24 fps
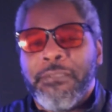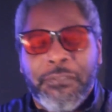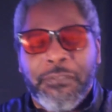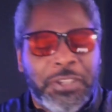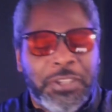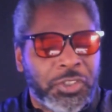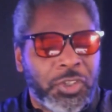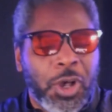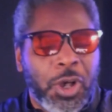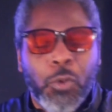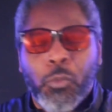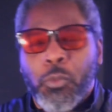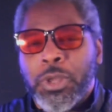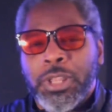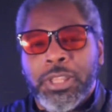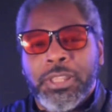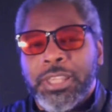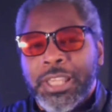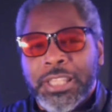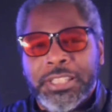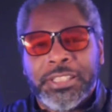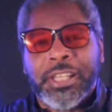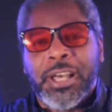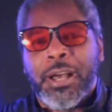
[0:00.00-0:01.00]
if he saw what
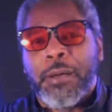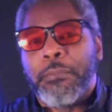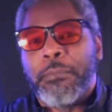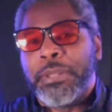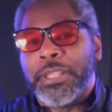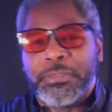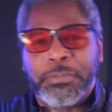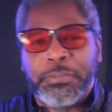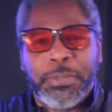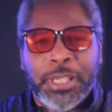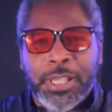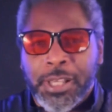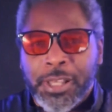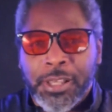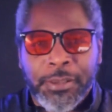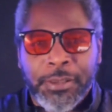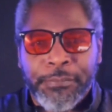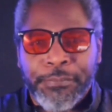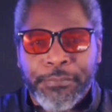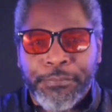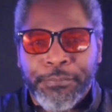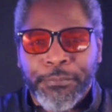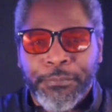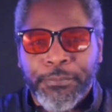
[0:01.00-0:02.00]
his company's
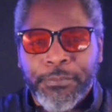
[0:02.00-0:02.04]
become.